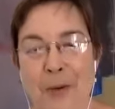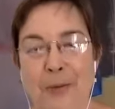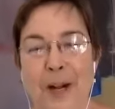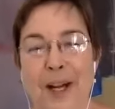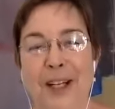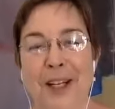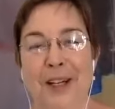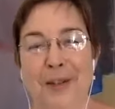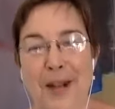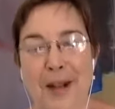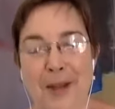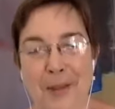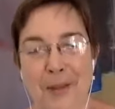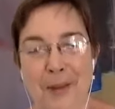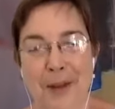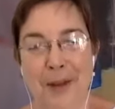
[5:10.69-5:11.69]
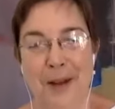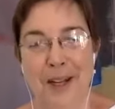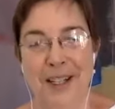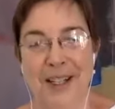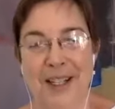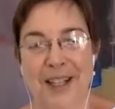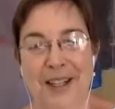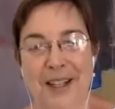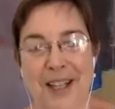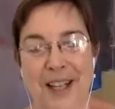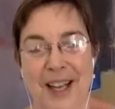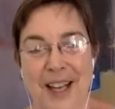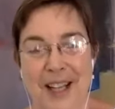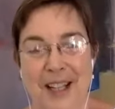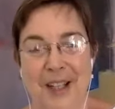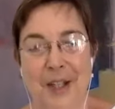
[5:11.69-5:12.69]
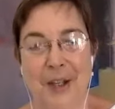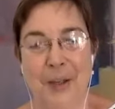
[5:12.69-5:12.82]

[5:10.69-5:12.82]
running around the monastery and